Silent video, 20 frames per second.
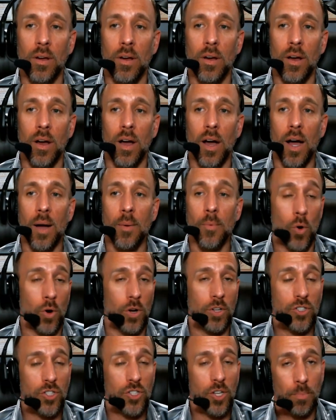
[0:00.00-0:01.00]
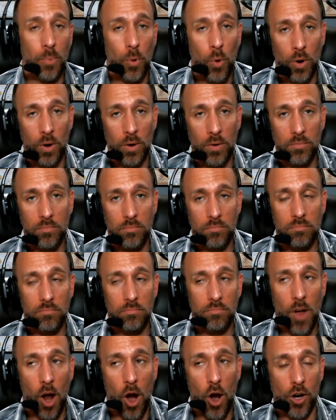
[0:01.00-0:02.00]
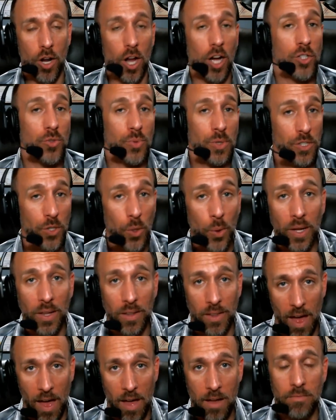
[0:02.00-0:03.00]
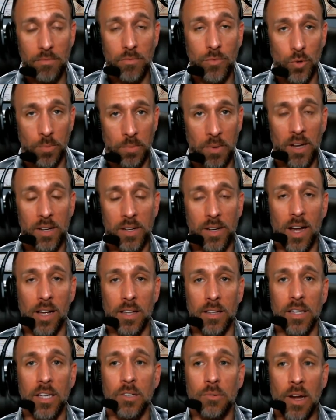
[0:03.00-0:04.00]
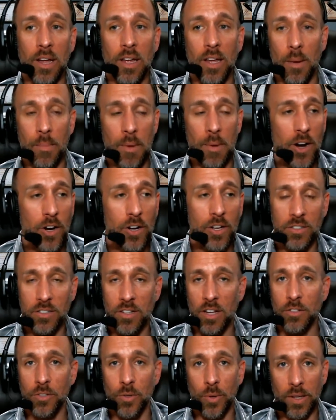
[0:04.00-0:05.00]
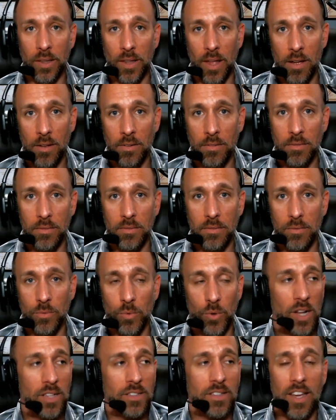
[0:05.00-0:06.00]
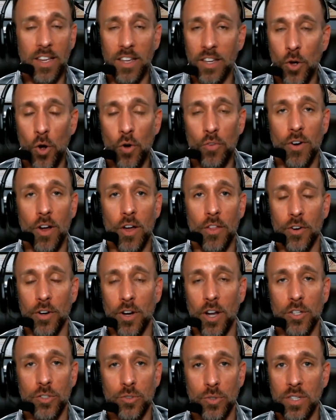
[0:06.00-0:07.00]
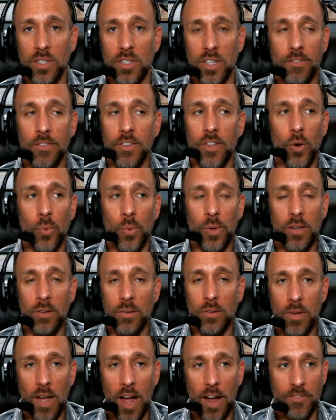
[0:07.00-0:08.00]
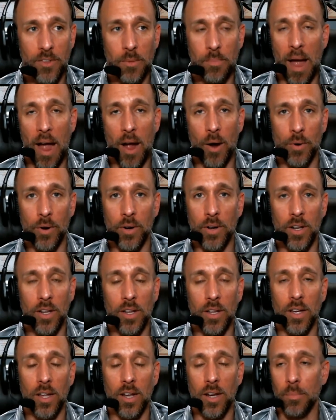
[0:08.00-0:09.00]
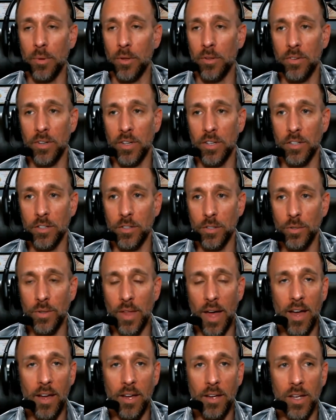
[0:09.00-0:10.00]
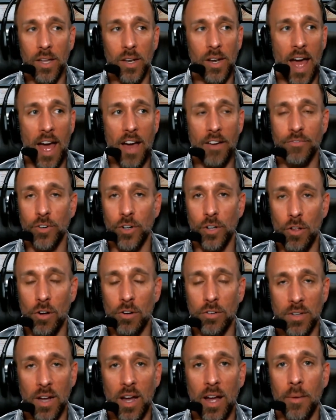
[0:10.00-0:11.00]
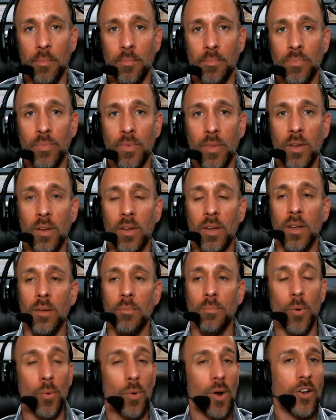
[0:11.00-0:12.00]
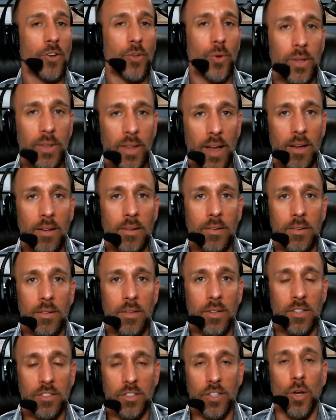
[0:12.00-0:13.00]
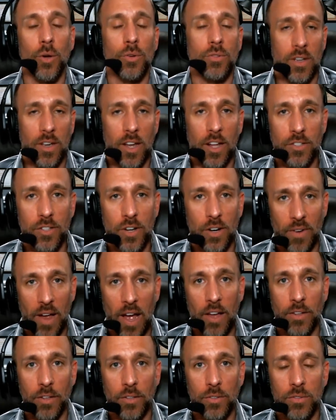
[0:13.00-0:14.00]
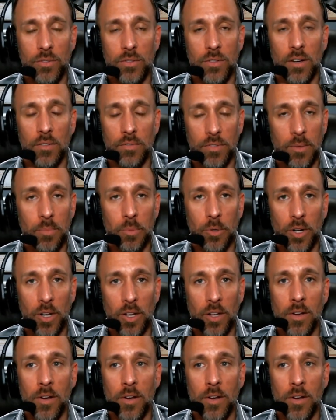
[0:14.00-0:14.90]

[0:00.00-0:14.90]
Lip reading: Or to support our country doing that would be ungodly, right? America's not doing that. We're not taking over other countries, even though we have the power and ability to do that and have for a long time. But we're not doing that because it goes against our values of liberty.